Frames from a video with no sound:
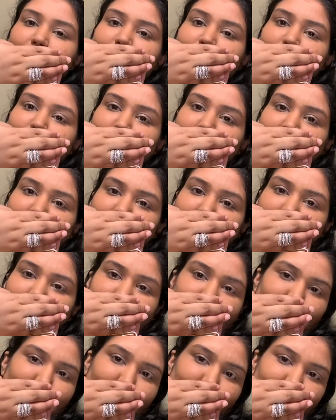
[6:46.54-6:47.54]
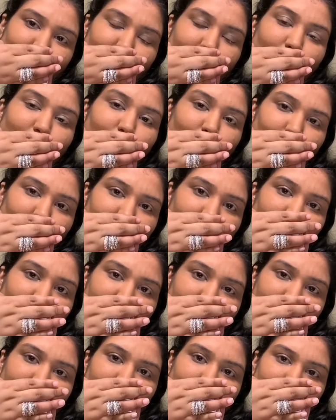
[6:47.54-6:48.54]
but you can do a whole lot
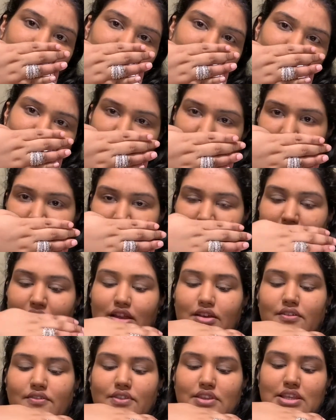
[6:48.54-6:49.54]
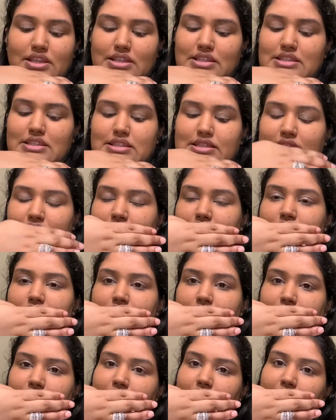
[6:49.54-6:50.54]
of looks just out of these
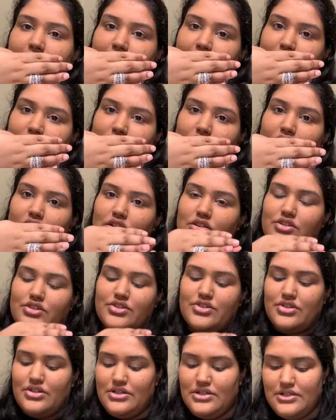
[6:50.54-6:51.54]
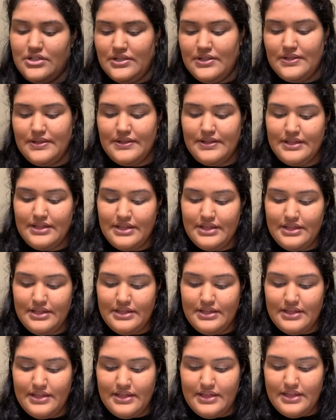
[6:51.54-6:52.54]
8 colors.
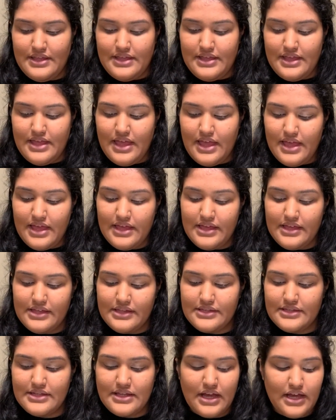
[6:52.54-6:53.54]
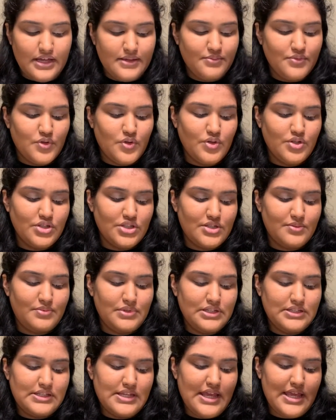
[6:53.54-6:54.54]
And I'm going to be
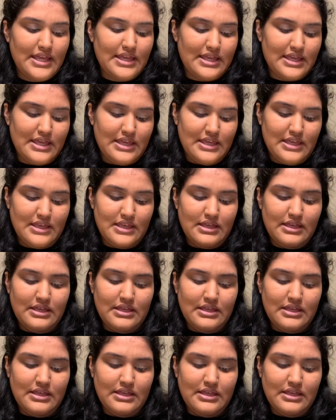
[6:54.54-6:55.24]
taking